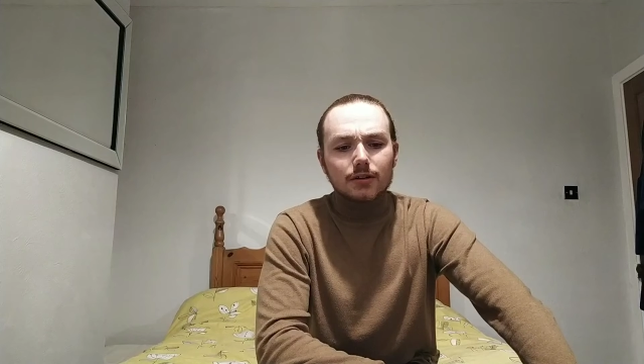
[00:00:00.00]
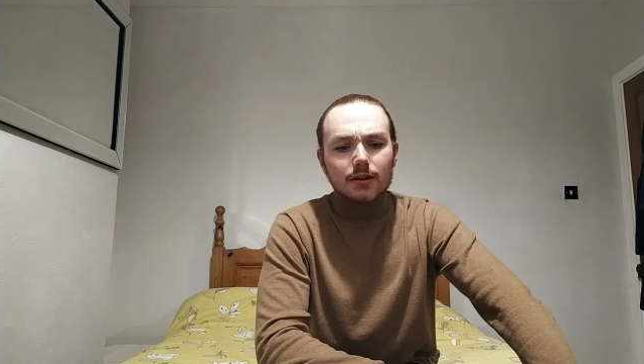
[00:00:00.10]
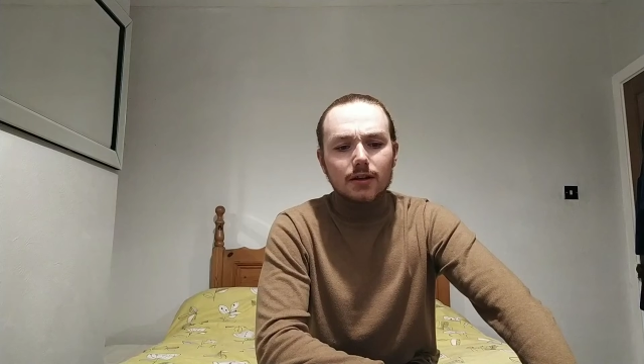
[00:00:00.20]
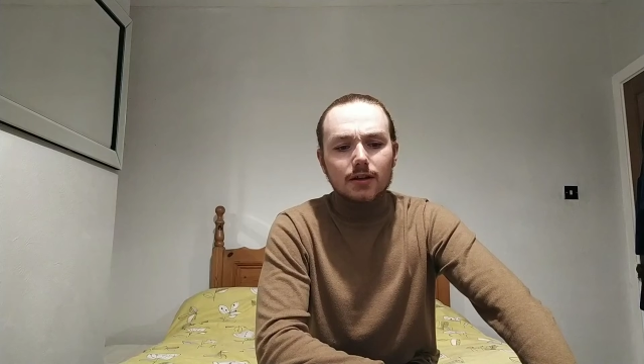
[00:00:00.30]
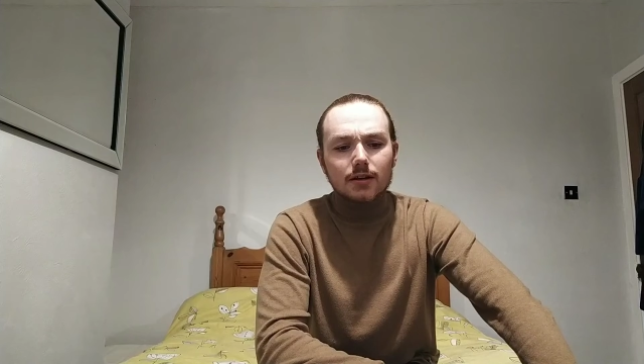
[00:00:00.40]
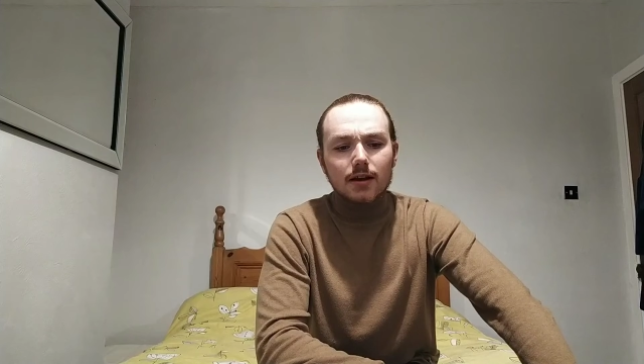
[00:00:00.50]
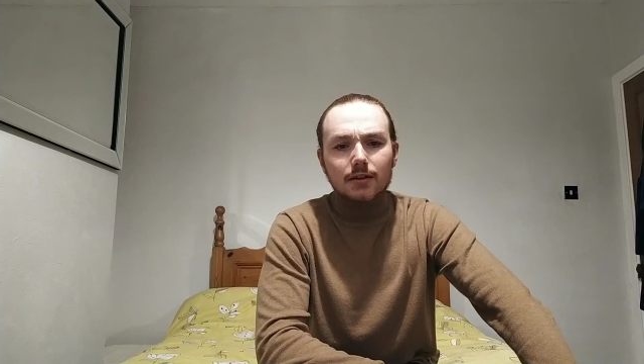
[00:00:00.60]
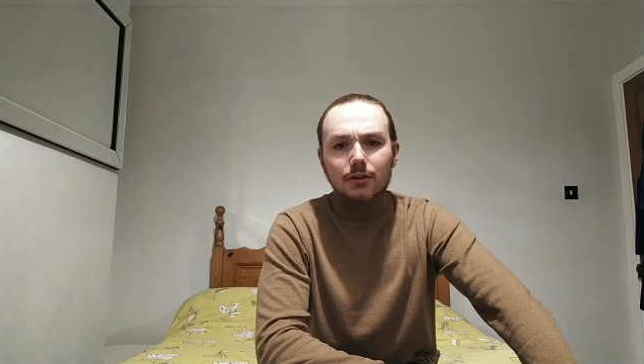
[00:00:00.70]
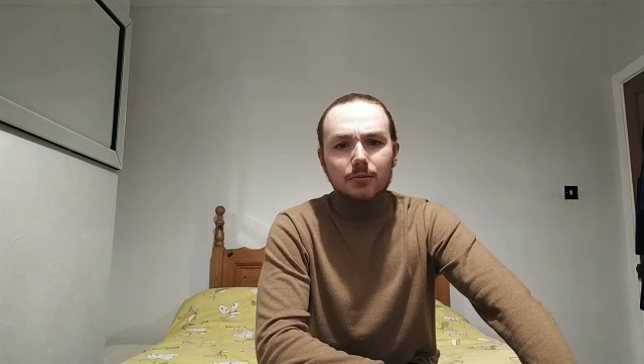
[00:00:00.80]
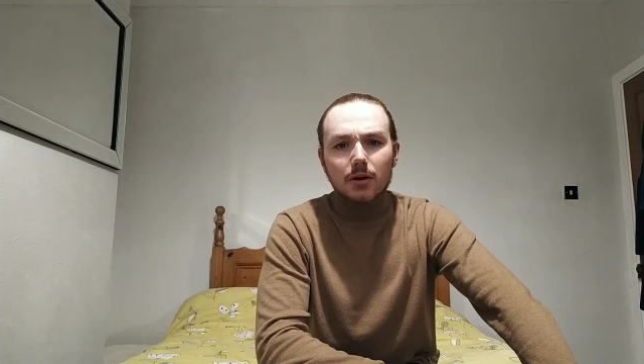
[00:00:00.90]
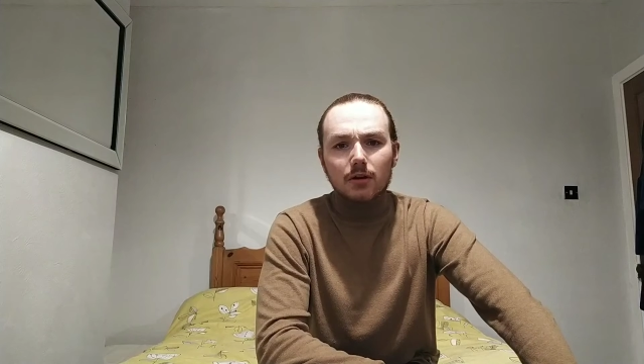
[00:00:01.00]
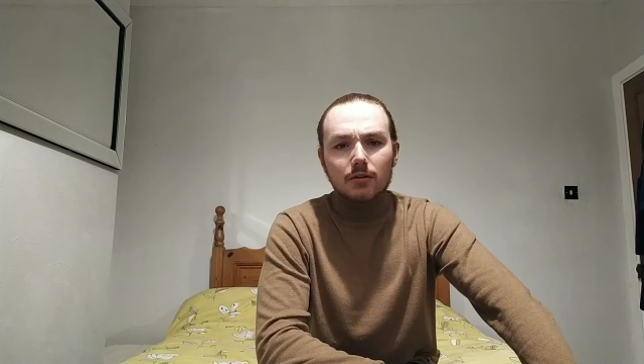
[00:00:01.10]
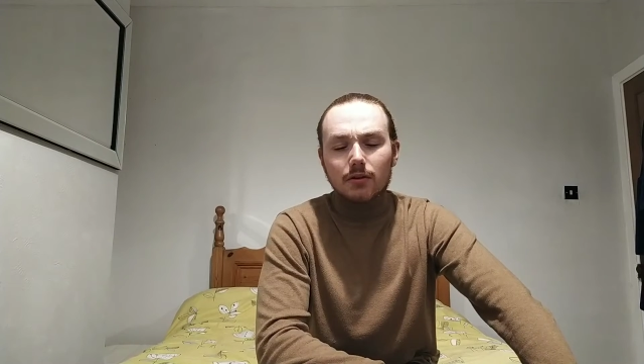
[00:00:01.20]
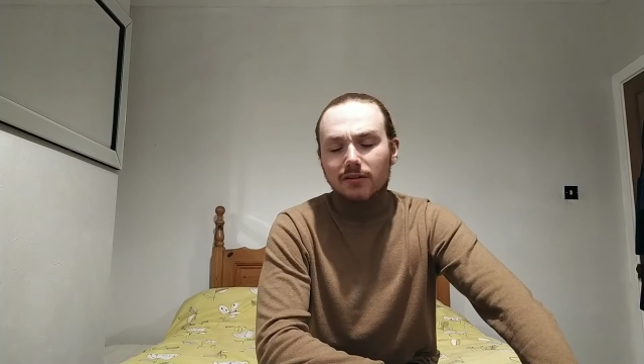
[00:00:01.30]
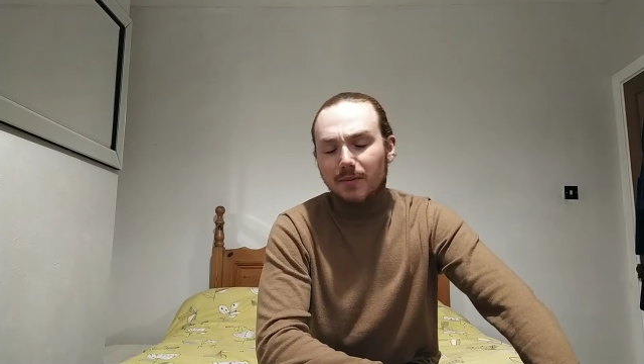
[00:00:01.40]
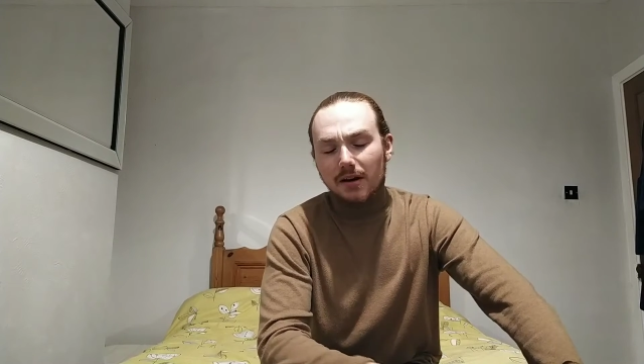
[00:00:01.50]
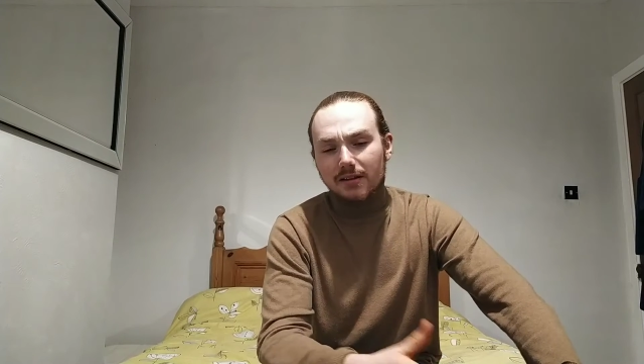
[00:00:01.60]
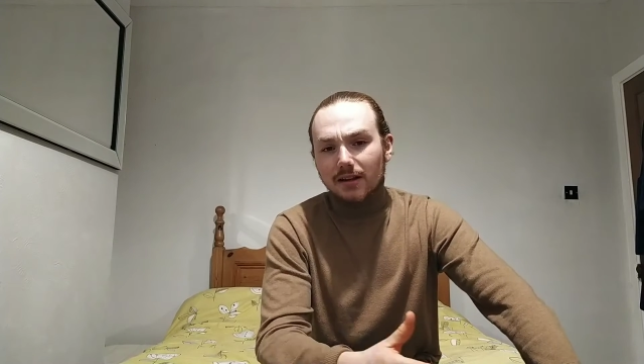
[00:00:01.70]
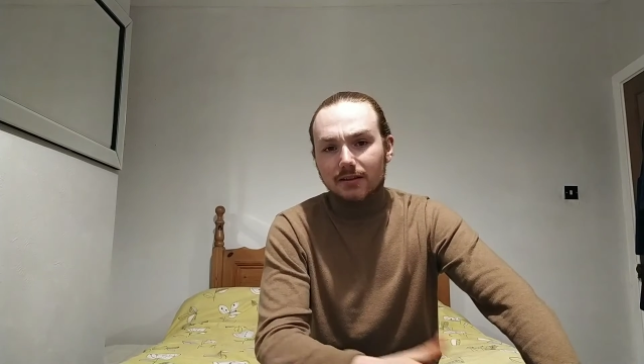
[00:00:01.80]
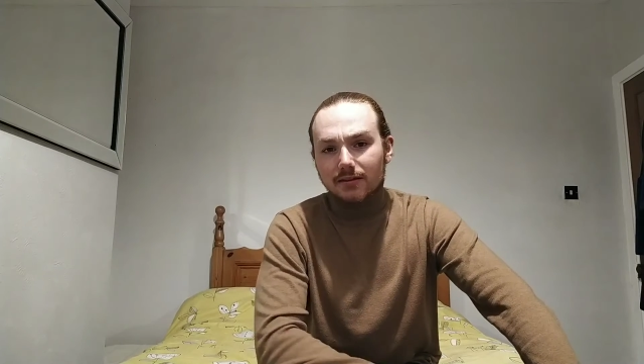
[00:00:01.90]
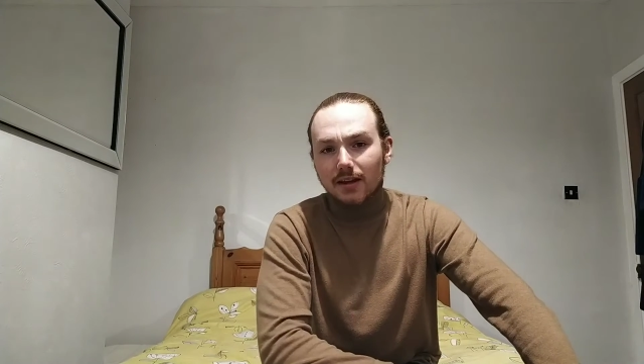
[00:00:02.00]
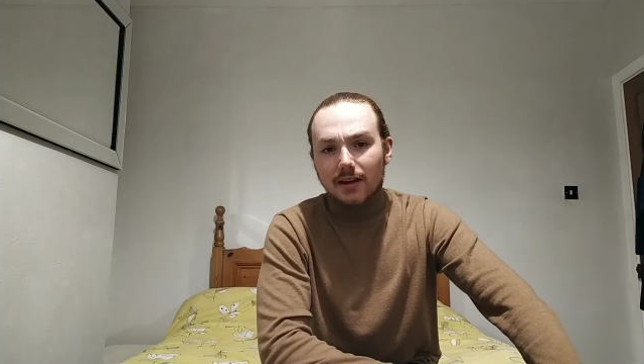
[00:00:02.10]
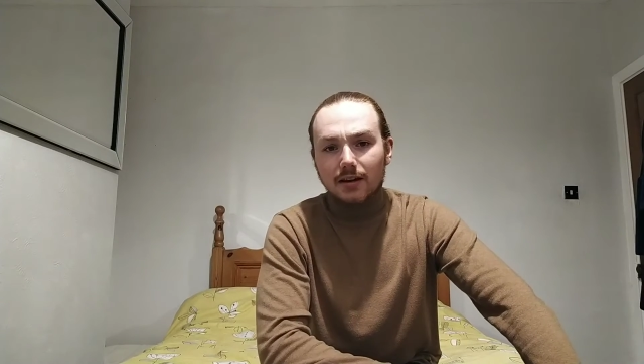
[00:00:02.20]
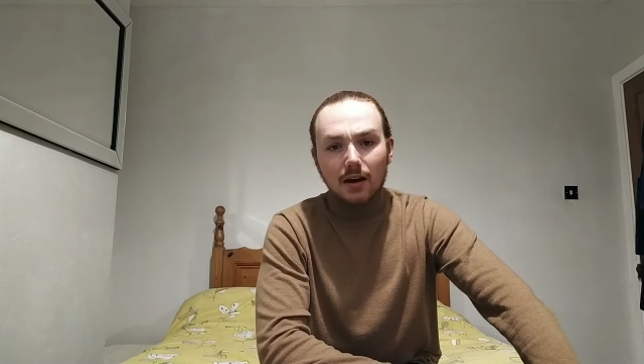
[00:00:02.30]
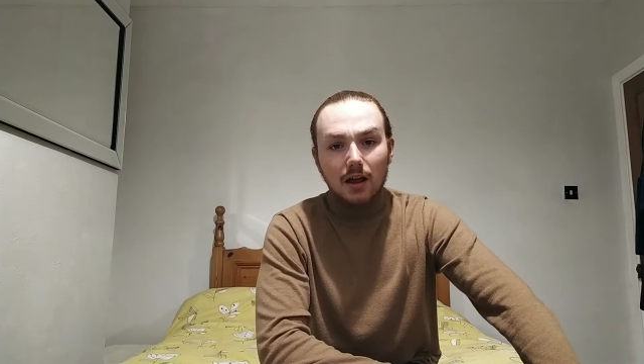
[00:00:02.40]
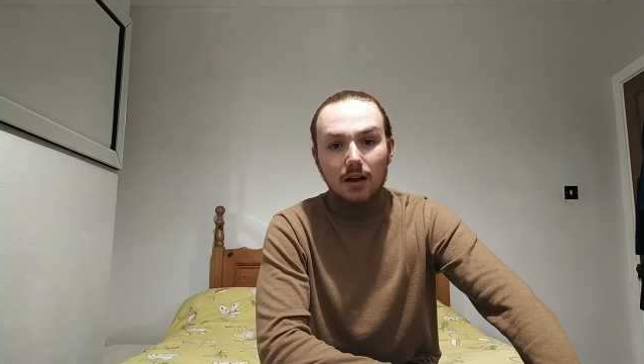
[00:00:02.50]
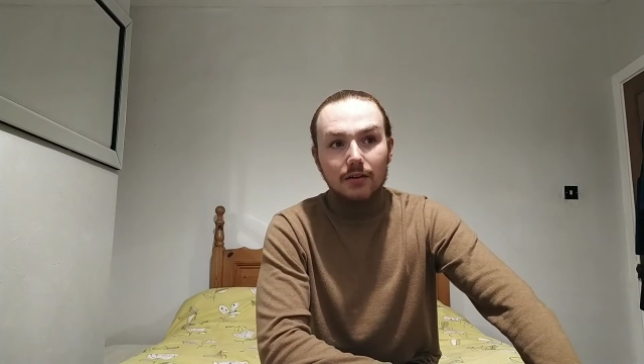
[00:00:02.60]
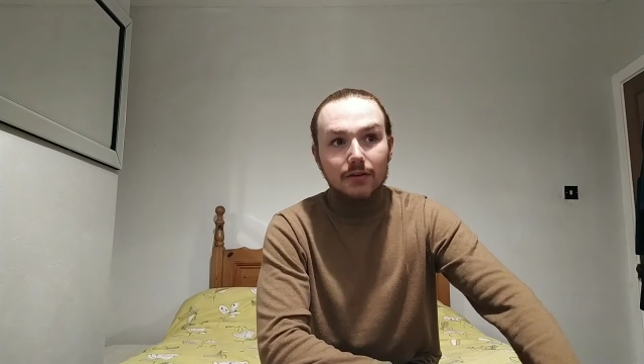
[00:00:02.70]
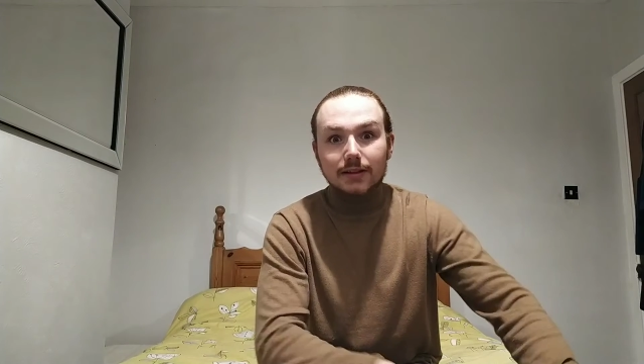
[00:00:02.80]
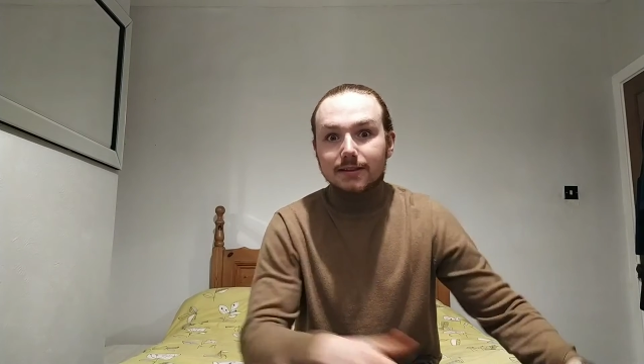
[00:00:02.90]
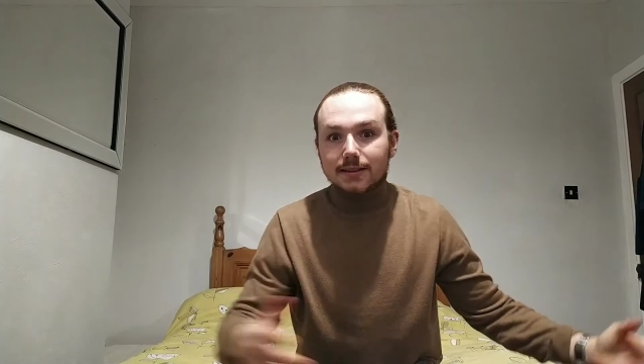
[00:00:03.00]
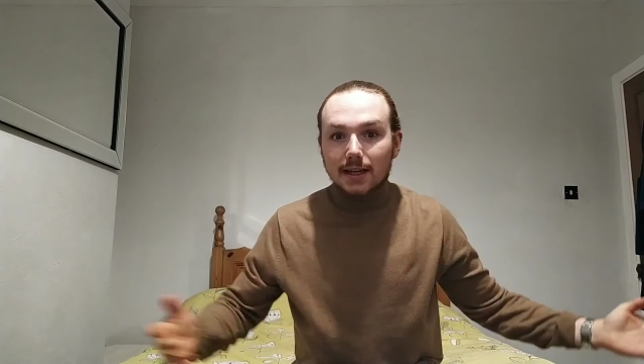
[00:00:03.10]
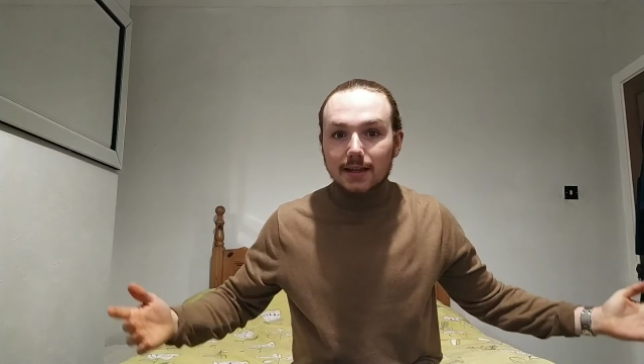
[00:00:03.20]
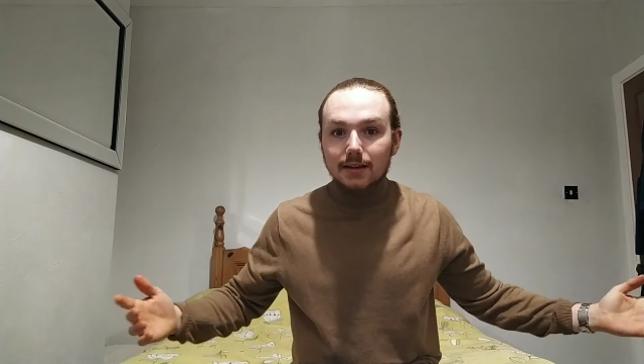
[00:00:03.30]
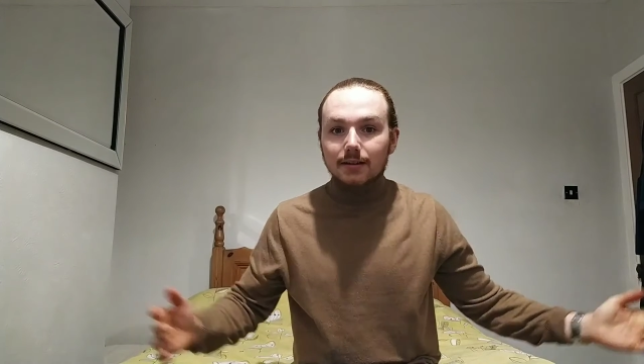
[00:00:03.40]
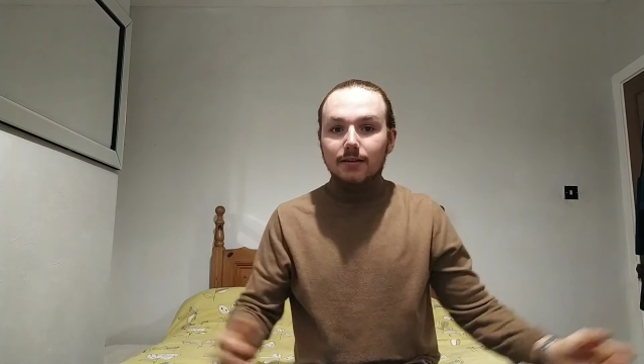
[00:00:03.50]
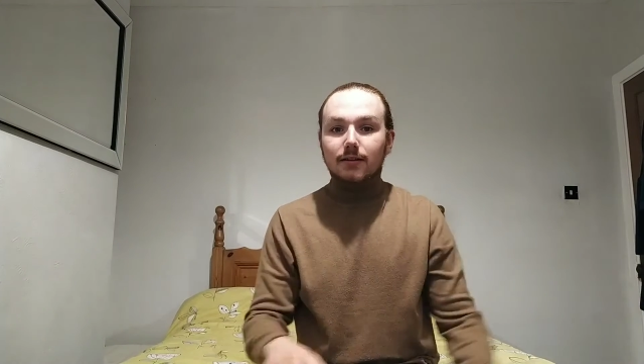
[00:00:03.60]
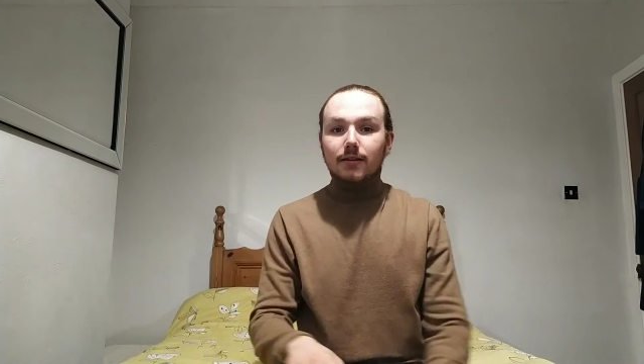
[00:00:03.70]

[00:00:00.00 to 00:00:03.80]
He ended up spent his last decade alive insane,